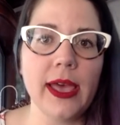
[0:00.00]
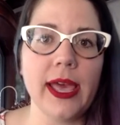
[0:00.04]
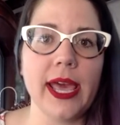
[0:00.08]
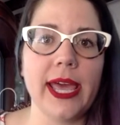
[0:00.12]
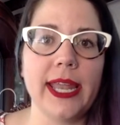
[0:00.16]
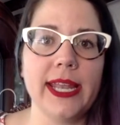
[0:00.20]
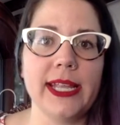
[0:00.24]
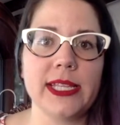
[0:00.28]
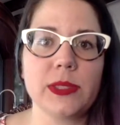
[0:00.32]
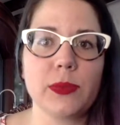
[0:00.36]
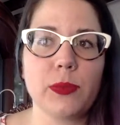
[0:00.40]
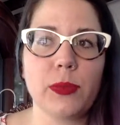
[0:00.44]

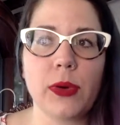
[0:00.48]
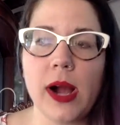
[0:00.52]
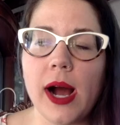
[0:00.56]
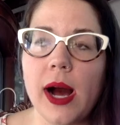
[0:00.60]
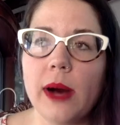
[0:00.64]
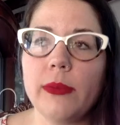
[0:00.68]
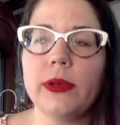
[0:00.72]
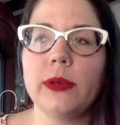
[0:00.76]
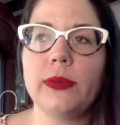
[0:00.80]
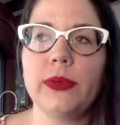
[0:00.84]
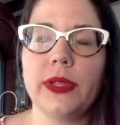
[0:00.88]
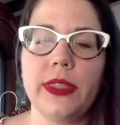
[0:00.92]
and it's
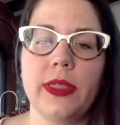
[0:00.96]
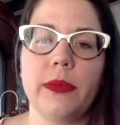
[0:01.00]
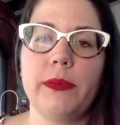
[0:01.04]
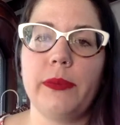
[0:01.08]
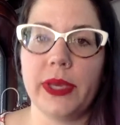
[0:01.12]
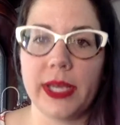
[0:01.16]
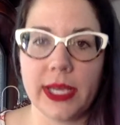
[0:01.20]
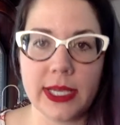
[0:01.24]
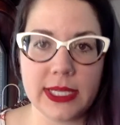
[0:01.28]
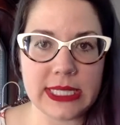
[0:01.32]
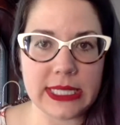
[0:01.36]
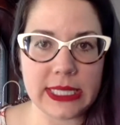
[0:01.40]
probably the
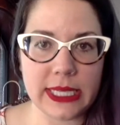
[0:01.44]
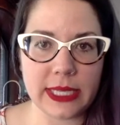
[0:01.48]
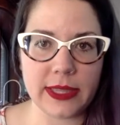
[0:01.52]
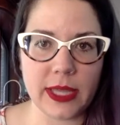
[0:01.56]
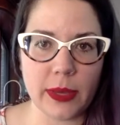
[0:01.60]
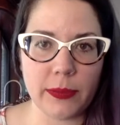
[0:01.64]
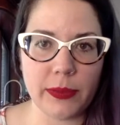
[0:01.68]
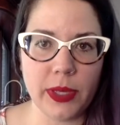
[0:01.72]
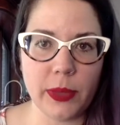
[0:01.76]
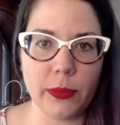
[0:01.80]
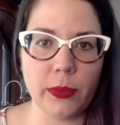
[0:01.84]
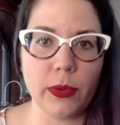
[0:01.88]
biggest thing
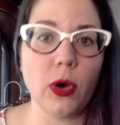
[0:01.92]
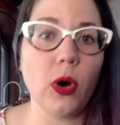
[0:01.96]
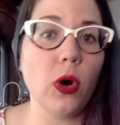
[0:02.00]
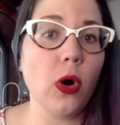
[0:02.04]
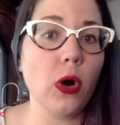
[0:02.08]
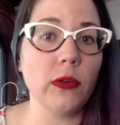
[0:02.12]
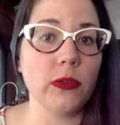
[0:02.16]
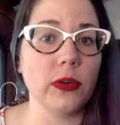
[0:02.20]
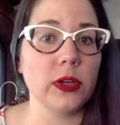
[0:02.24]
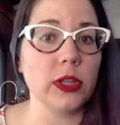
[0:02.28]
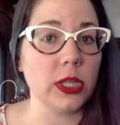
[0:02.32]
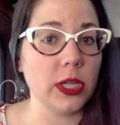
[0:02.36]
that people
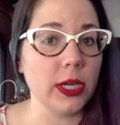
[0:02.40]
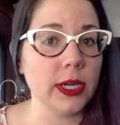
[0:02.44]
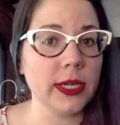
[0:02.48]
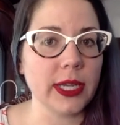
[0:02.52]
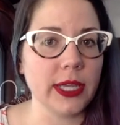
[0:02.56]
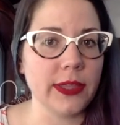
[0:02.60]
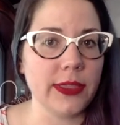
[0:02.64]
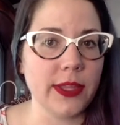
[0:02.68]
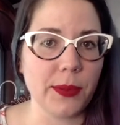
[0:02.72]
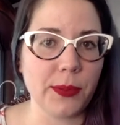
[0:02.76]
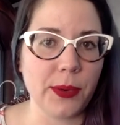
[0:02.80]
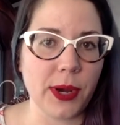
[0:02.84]
overlook
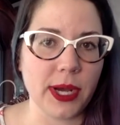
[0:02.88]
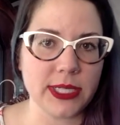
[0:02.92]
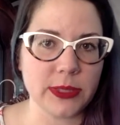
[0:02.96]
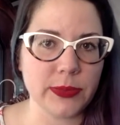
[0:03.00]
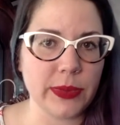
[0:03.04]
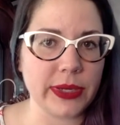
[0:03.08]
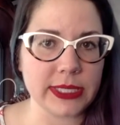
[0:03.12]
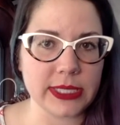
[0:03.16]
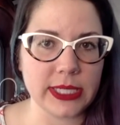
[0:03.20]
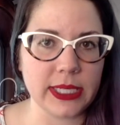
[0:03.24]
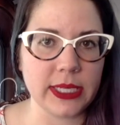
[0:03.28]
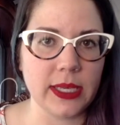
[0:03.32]
in their
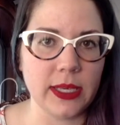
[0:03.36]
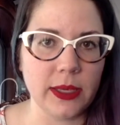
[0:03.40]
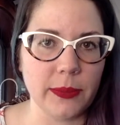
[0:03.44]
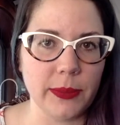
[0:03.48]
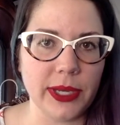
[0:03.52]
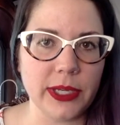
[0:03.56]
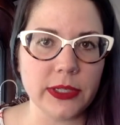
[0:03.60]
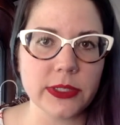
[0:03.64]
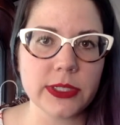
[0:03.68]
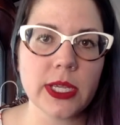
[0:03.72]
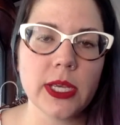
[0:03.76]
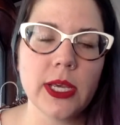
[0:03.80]
prospecting
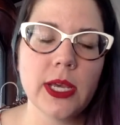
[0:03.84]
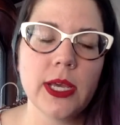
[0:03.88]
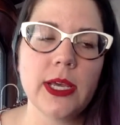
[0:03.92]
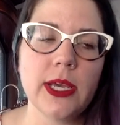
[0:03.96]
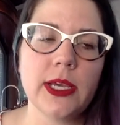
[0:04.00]
emails.